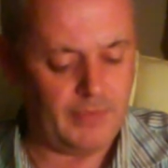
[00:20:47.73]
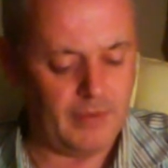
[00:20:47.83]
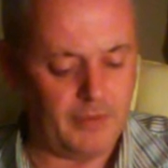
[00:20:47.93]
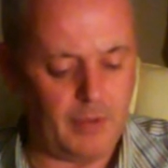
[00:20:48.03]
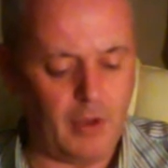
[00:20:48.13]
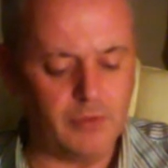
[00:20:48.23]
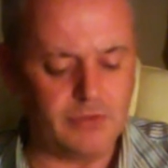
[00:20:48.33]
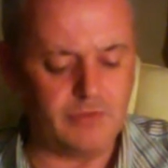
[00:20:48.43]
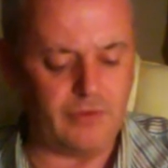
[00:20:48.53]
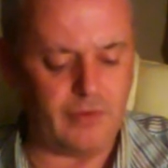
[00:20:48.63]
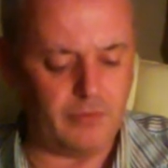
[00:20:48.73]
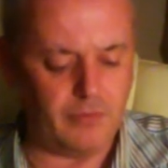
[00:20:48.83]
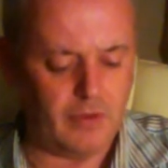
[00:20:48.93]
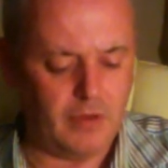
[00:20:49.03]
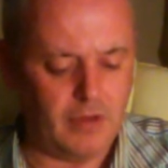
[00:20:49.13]
behold of him,
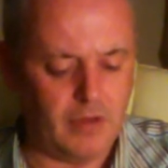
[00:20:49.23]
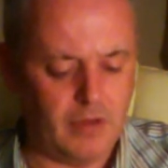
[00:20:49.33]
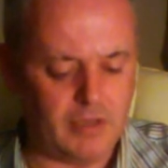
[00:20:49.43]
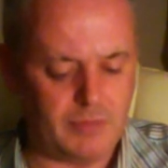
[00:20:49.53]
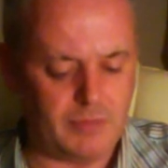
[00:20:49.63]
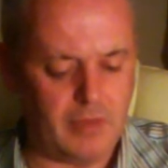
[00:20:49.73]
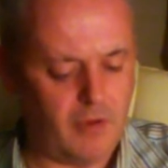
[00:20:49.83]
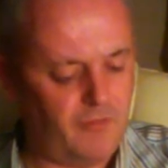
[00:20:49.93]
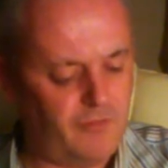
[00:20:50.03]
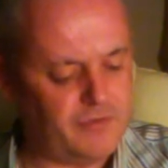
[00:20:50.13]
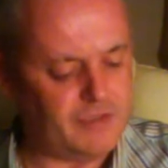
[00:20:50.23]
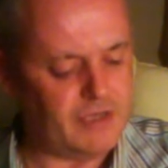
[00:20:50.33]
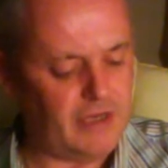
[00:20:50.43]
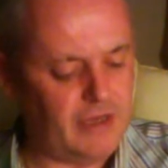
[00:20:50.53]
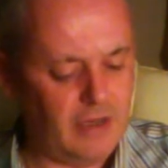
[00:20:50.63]
as Baymoth as
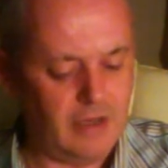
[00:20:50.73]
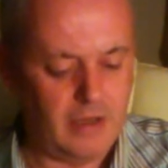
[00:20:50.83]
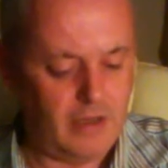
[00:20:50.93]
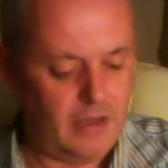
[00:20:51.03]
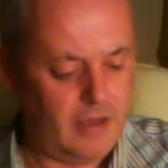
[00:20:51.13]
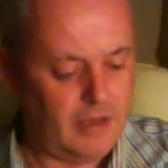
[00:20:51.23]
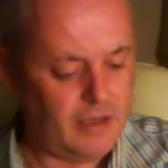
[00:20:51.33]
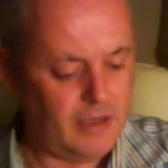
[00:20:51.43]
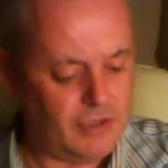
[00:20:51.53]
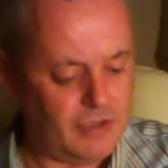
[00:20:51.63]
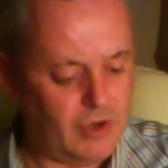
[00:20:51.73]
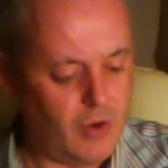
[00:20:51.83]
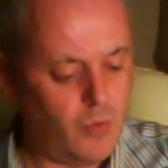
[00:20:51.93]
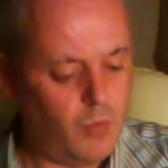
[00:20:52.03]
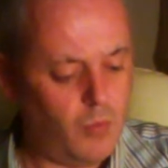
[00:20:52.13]
he is
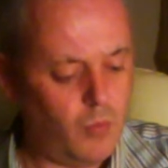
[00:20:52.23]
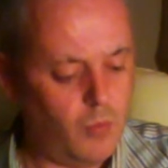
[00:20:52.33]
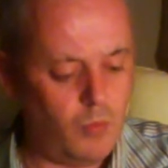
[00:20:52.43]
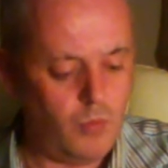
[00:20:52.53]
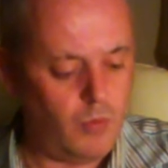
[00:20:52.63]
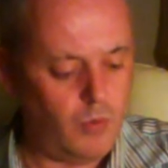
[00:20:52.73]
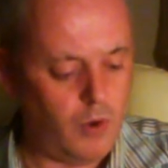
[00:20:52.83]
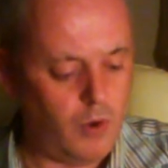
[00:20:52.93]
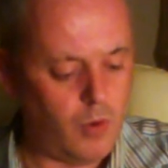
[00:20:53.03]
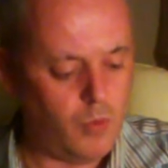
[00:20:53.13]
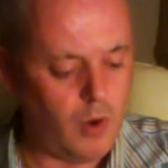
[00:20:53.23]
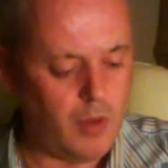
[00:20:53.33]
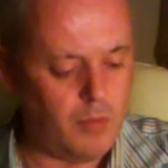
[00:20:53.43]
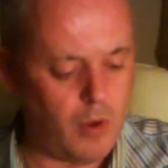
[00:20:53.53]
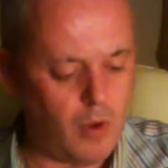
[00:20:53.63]
no
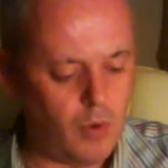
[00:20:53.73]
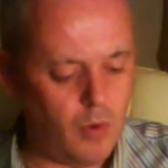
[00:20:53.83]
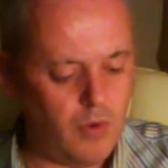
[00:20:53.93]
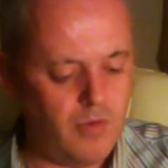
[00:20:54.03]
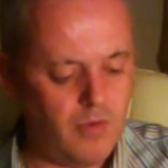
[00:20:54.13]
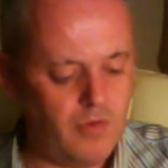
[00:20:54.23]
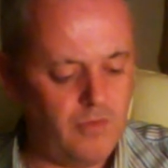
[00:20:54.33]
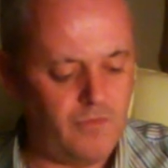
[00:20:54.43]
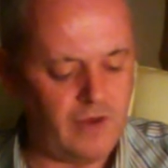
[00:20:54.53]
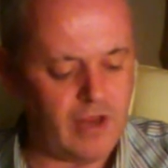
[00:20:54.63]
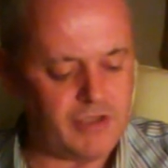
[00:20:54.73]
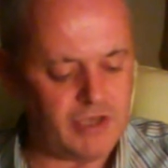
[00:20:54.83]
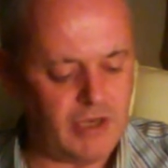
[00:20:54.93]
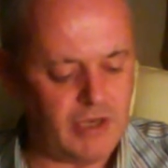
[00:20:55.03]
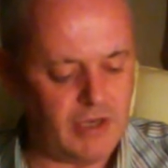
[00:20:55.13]
Wemo,
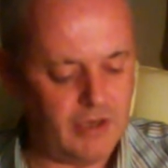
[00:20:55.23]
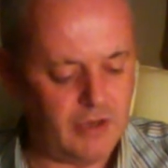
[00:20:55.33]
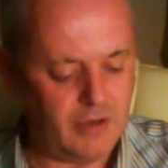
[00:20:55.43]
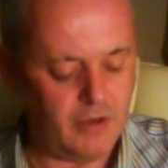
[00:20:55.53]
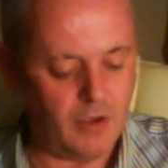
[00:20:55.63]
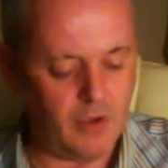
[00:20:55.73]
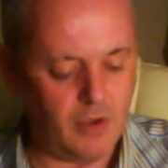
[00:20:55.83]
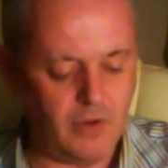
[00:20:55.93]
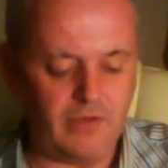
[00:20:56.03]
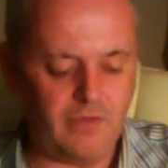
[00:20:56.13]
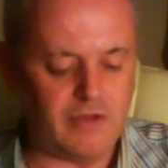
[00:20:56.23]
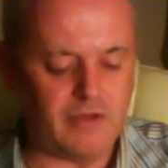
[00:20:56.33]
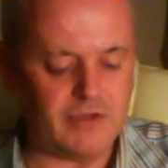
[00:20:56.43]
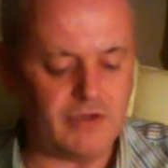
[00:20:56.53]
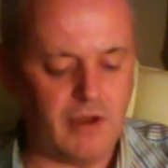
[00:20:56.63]
Finesci, only a
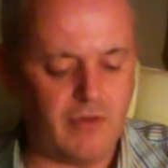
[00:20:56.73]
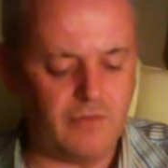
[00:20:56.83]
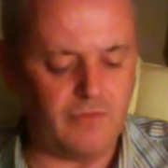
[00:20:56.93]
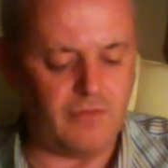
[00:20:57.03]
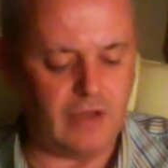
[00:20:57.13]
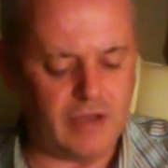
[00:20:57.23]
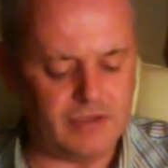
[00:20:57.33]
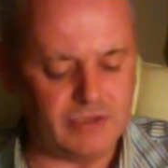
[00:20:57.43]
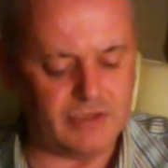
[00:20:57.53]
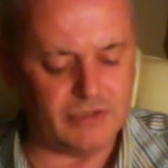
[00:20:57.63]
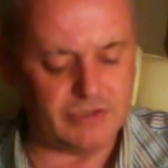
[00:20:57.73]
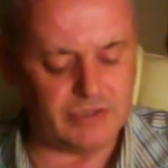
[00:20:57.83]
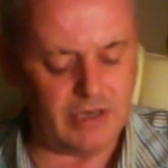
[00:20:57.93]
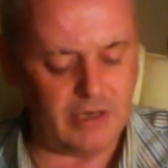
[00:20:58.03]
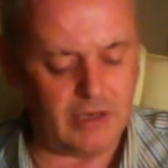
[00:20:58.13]
photograph of the yestern
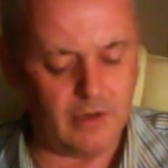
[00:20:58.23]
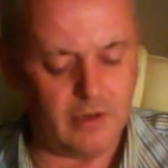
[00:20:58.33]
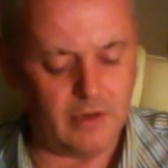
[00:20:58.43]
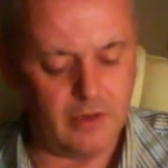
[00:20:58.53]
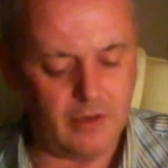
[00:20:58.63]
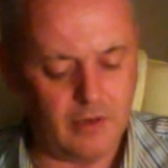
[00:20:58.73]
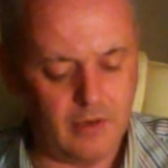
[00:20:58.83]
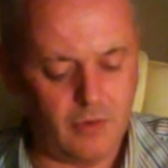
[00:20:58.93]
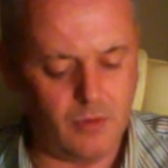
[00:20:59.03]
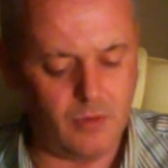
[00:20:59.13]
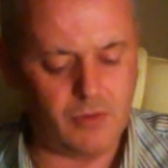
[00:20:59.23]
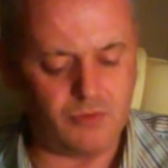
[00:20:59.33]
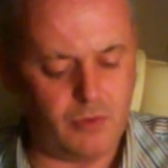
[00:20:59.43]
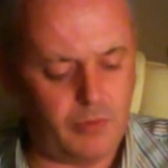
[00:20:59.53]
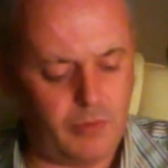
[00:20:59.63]
scene, almost
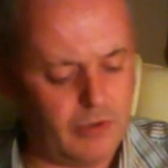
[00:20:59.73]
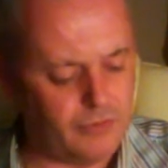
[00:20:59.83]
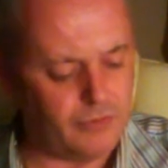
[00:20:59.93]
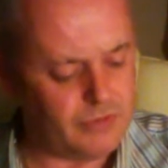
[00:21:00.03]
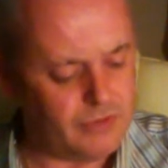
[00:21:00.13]
rubicund,